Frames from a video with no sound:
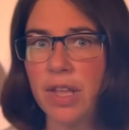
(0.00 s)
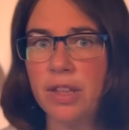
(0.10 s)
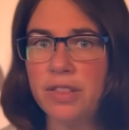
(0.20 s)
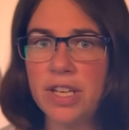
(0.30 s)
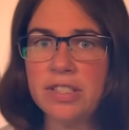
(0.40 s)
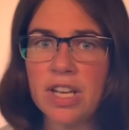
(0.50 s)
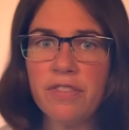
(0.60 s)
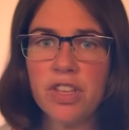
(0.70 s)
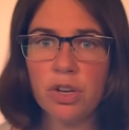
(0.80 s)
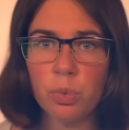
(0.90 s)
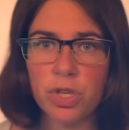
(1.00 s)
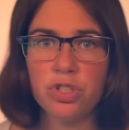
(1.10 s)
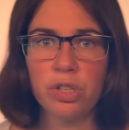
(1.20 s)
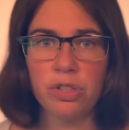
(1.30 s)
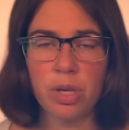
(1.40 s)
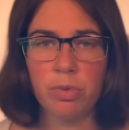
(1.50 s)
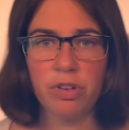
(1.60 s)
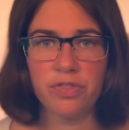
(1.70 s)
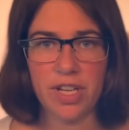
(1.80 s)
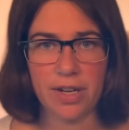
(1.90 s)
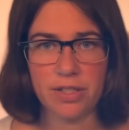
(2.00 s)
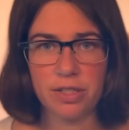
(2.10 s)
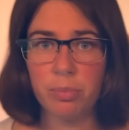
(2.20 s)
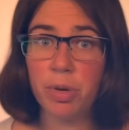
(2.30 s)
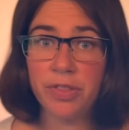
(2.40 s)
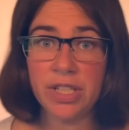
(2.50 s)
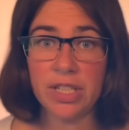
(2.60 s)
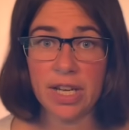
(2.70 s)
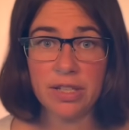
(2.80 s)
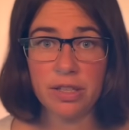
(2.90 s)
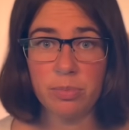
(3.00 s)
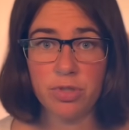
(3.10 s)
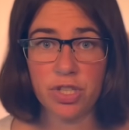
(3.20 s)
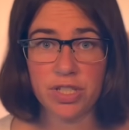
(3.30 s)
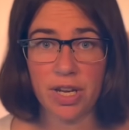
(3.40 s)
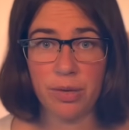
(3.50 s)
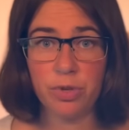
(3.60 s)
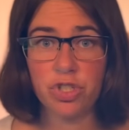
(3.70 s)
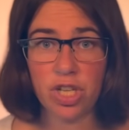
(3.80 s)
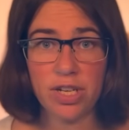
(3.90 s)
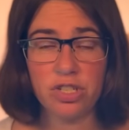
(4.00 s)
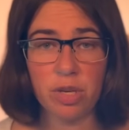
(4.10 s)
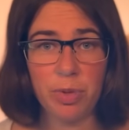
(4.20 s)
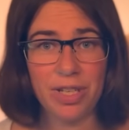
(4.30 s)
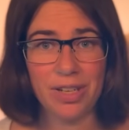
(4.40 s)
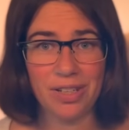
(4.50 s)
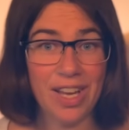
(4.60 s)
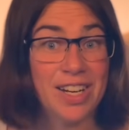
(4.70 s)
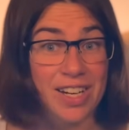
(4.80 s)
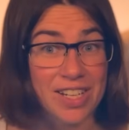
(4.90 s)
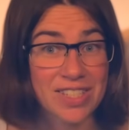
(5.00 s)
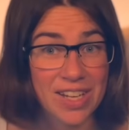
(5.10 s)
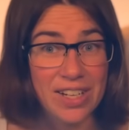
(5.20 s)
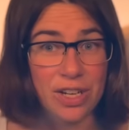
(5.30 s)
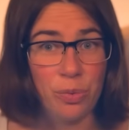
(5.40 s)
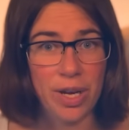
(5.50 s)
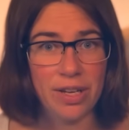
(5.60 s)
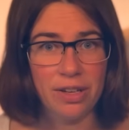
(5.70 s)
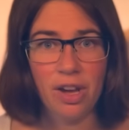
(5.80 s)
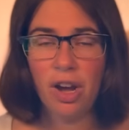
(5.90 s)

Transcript: These have the original number of decks, but the nightclub design was changed up again in an exciting way.